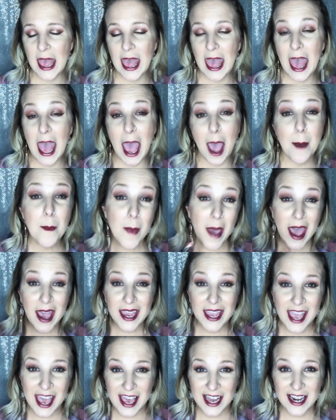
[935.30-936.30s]
I'm back
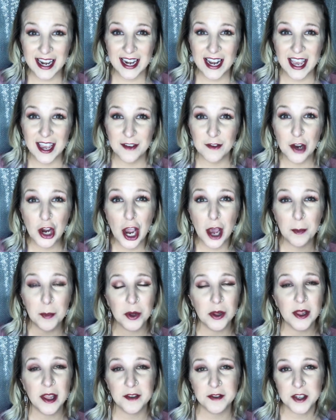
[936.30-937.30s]
at it. I have a couple
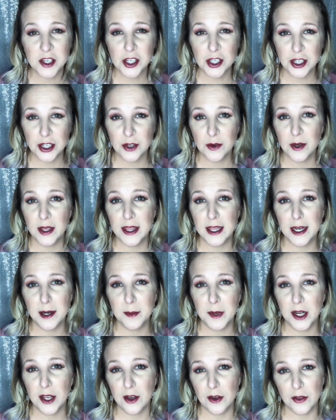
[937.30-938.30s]
left to do, and then I'm
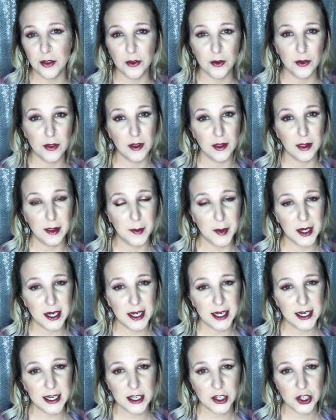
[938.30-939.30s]
going to go through the limited
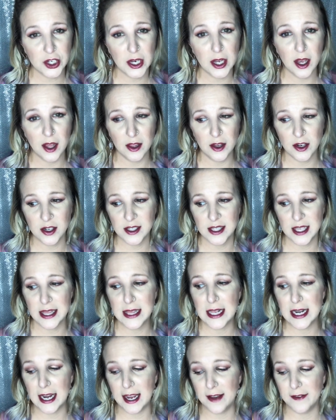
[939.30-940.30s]
edition colors, and
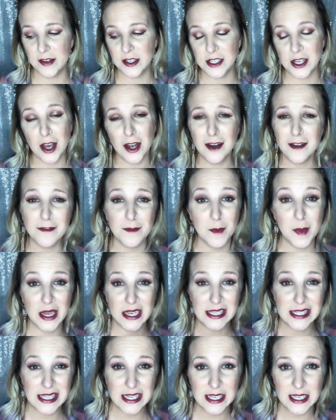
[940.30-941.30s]
then I have a ton of
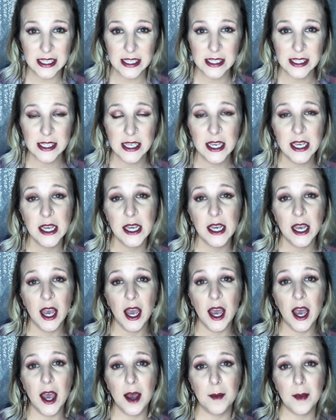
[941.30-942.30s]
mixes.
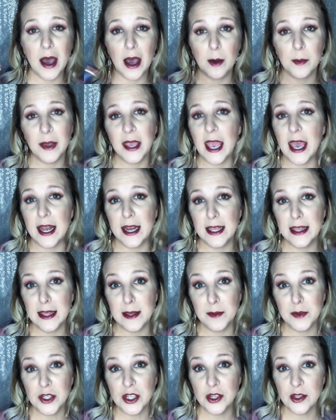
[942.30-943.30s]
I'll be adding them
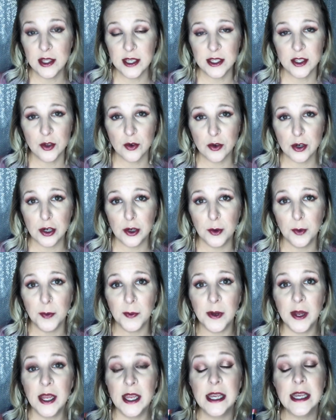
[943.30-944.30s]
to this group.
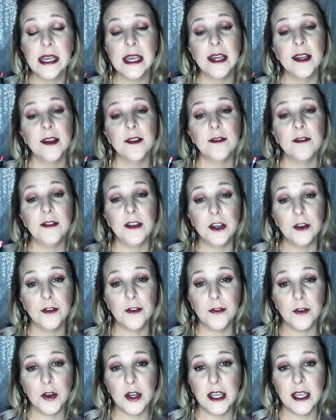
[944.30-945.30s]
Feel
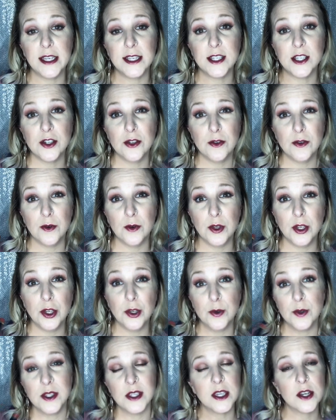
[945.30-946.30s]
free to
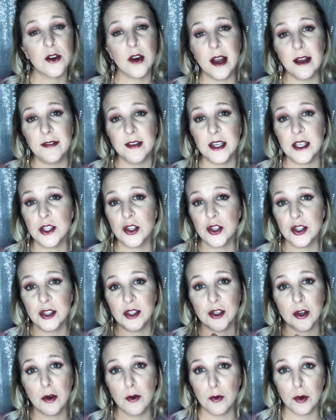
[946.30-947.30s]
use the graphics, just
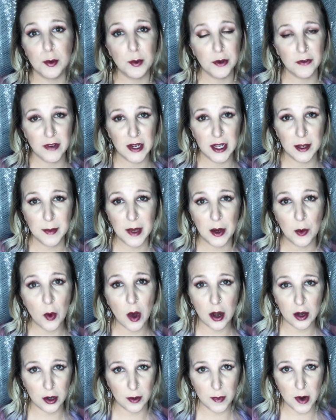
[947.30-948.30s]
don't remove any of my
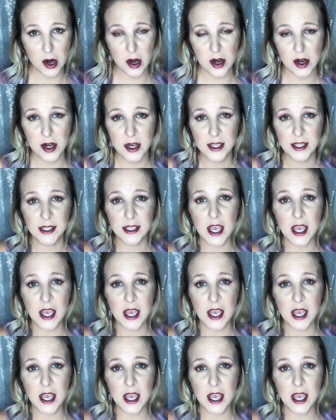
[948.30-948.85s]
watermarks.